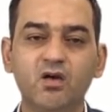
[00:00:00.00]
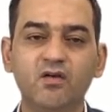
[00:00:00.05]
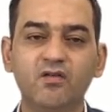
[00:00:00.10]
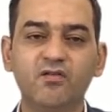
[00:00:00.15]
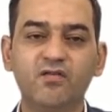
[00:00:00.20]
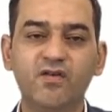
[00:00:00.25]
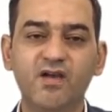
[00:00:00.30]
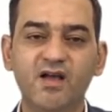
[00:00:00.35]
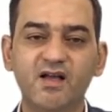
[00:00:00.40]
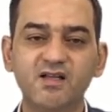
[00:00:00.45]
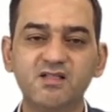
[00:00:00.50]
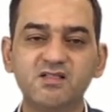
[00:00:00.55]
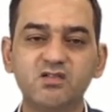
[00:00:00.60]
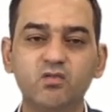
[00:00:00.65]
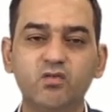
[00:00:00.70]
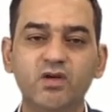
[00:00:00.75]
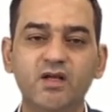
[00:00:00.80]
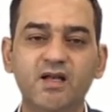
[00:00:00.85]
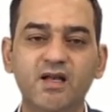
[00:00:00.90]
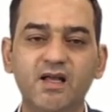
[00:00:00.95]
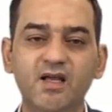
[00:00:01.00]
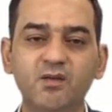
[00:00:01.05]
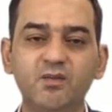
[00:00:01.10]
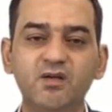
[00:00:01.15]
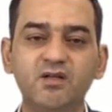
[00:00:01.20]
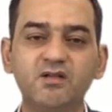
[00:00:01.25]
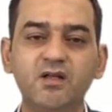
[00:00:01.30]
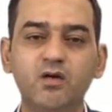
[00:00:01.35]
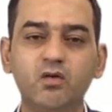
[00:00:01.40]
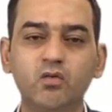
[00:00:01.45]
First, we
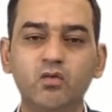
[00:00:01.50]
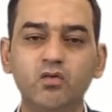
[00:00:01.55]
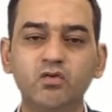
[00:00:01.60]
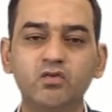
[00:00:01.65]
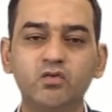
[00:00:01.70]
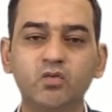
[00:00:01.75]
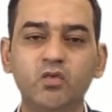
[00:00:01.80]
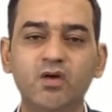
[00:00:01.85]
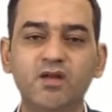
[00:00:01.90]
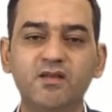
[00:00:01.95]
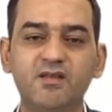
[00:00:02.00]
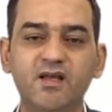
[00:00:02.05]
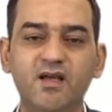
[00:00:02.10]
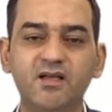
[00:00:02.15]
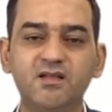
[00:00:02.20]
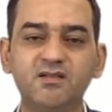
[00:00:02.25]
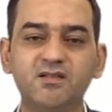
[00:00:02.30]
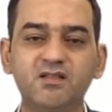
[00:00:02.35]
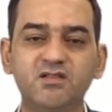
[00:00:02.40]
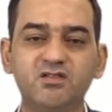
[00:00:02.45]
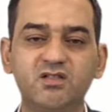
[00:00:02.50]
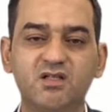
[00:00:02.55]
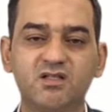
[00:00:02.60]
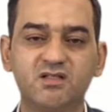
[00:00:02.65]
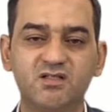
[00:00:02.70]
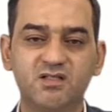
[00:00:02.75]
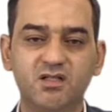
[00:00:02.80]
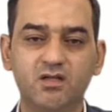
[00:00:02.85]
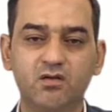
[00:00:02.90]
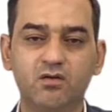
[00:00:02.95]
label the root with the integer
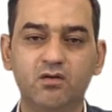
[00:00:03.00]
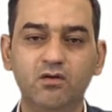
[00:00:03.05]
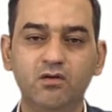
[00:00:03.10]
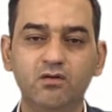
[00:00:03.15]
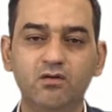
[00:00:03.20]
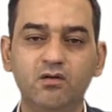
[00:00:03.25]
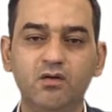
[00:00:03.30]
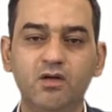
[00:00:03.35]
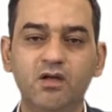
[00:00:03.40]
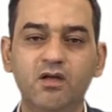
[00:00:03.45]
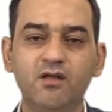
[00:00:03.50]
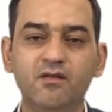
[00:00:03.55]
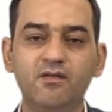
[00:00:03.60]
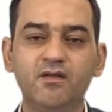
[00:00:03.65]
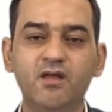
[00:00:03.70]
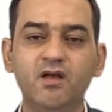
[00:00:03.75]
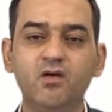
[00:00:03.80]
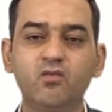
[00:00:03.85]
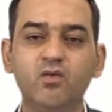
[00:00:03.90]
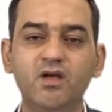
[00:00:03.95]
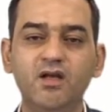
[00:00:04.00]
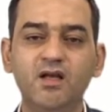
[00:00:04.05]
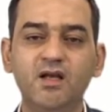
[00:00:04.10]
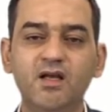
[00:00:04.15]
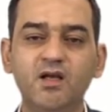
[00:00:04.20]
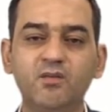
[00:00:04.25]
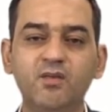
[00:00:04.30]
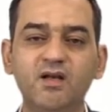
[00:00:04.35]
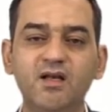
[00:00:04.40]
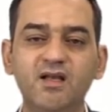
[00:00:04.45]
0. Then we
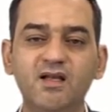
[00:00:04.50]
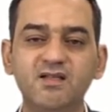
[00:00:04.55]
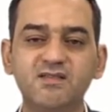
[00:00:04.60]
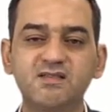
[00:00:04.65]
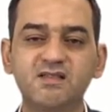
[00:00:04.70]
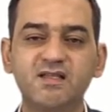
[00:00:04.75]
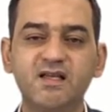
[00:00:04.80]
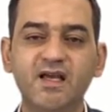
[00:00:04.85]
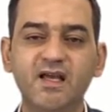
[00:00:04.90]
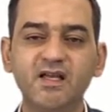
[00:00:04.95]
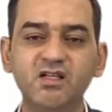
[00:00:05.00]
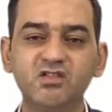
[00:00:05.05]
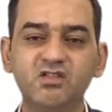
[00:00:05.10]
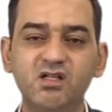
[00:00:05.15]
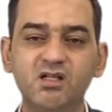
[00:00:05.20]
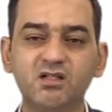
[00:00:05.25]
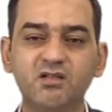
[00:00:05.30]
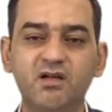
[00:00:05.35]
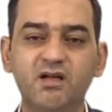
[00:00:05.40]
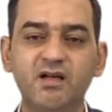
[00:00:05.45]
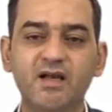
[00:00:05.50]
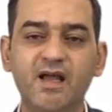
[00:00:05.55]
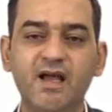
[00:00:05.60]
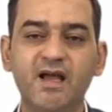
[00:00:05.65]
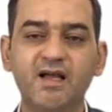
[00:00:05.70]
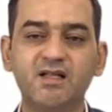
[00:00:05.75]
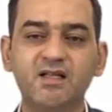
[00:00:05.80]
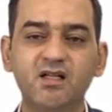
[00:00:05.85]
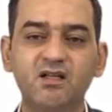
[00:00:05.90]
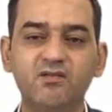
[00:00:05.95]
label its k children
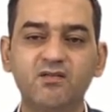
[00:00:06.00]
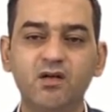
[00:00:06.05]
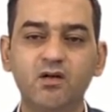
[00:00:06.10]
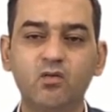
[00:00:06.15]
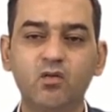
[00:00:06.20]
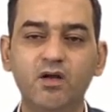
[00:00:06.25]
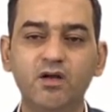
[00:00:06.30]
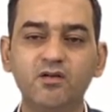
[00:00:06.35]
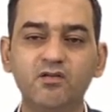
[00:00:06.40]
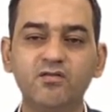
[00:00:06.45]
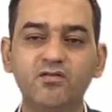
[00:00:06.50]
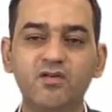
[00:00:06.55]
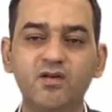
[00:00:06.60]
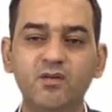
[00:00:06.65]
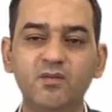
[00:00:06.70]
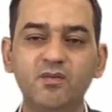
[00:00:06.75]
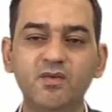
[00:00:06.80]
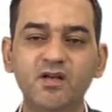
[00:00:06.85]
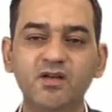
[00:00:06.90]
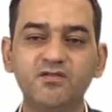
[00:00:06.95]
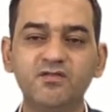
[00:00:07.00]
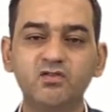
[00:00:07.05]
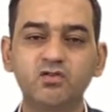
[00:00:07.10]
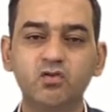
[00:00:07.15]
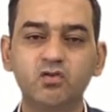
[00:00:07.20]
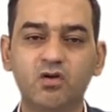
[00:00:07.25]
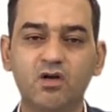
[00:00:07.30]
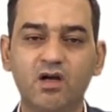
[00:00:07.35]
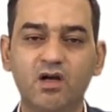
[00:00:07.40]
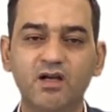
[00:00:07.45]
at level 1 from left
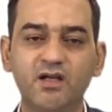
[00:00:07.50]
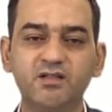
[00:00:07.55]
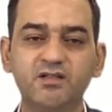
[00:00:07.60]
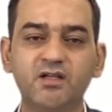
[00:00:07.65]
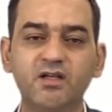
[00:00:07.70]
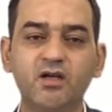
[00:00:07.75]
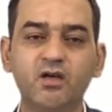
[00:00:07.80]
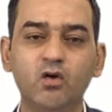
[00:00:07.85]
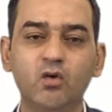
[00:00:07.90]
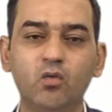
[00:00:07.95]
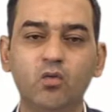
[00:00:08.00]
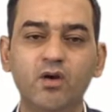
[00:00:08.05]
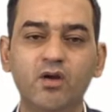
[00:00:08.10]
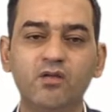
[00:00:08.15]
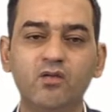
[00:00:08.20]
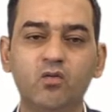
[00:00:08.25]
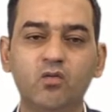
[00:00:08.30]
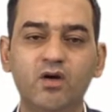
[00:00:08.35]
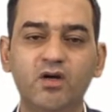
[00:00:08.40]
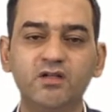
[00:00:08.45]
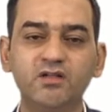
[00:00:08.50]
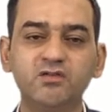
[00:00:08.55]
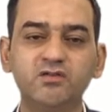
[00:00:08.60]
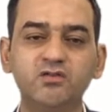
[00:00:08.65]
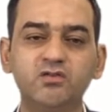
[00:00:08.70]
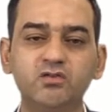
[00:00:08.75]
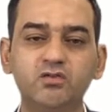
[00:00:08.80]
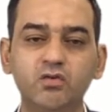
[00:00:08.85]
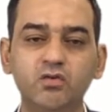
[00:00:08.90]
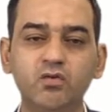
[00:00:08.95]
to right with
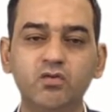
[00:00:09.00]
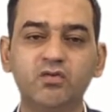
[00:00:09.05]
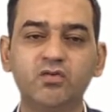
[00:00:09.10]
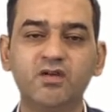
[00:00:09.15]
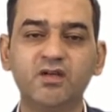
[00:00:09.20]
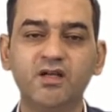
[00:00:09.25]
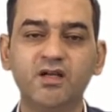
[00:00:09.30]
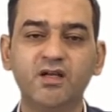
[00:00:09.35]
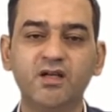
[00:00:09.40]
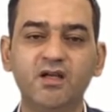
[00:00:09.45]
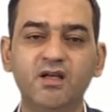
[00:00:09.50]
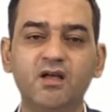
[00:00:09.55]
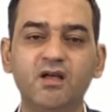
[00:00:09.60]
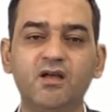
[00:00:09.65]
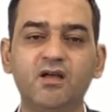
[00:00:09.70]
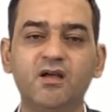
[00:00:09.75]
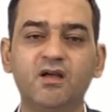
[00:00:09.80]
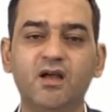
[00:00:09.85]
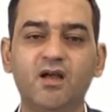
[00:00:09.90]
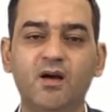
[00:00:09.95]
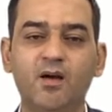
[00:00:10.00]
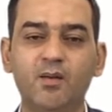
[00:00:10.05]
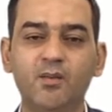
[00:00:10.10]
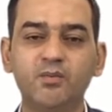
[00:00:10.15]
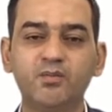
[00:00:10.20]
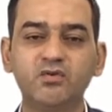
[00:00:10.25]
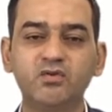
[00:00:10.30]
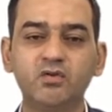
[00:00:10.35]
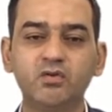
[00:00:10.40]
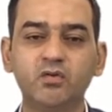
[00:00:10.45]
1, 2, 3
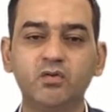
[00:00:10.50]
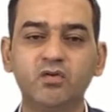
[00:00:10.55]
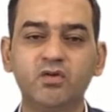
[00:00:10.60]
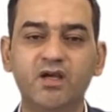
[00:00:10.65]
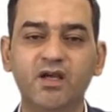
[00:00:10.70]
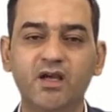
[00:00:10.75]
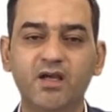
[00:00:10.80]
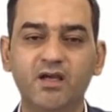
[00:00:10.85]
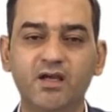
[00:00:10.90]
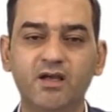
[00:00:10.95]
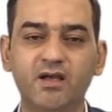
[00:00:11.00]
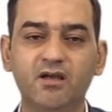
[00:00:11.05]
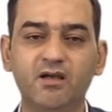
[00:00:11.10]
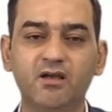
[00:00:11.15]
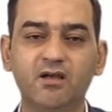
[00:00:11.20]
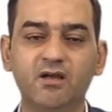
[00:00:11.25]
up to k.